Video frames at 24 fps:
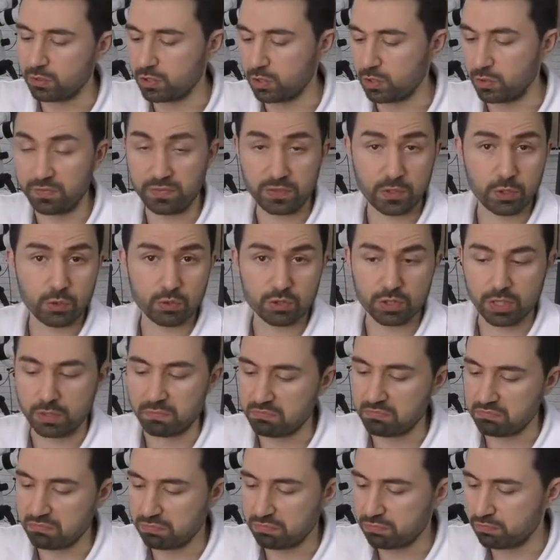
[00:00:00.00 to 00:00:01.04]
So if you use it,
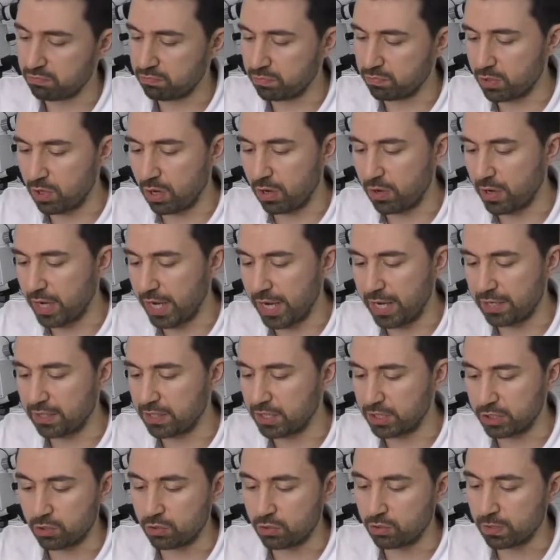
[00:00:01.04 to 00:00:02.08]
go ahead,
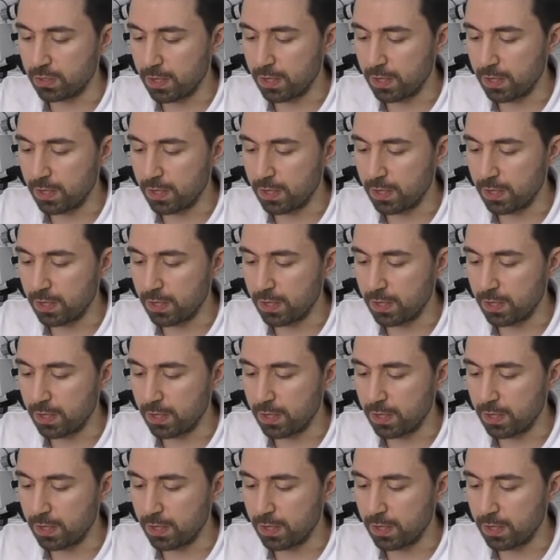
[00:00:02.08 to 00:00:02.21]
it's good.